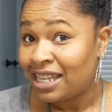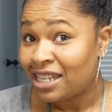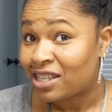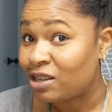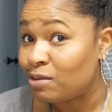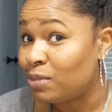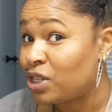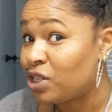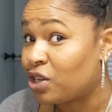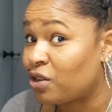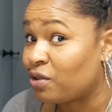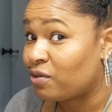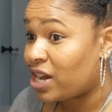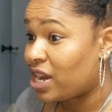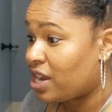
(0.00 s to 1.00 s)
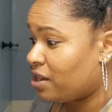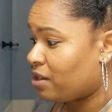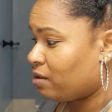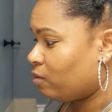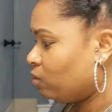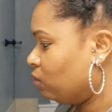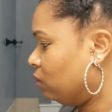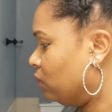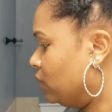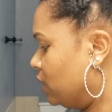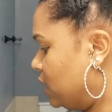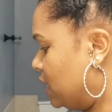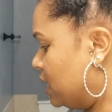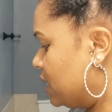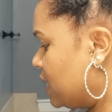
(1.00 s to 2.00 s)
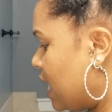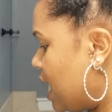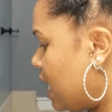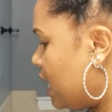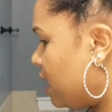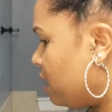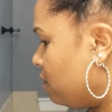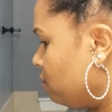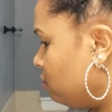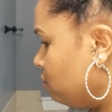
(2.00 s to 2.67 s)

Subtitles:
So let me turn around to the side.